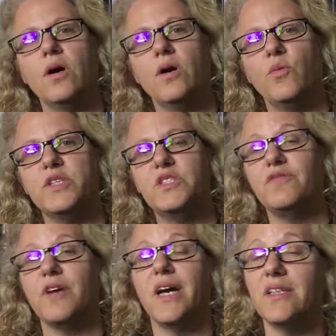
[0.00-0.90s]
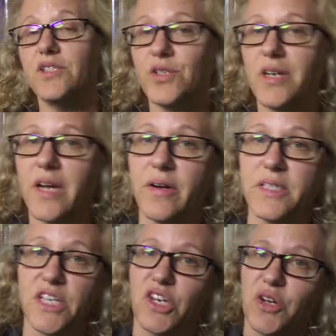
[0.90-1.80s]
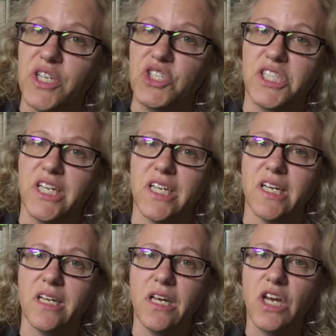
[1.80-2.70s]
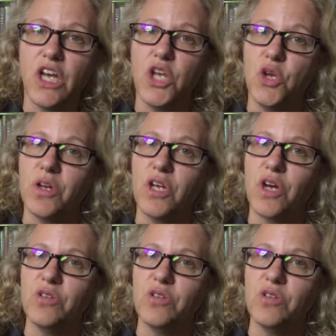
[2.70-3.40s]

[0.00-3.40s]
Once you find certain areas that you're interested in, you can go